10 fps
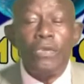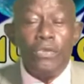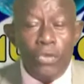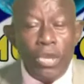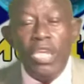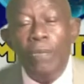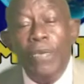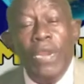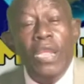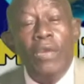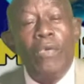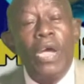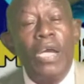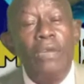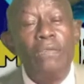Y'all keep playing
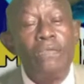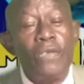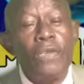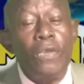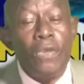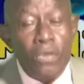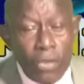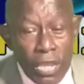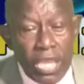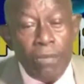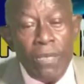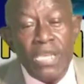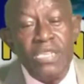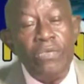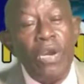around. Y'all keep
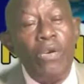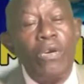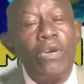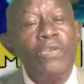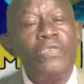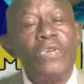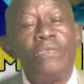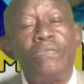messing with our country.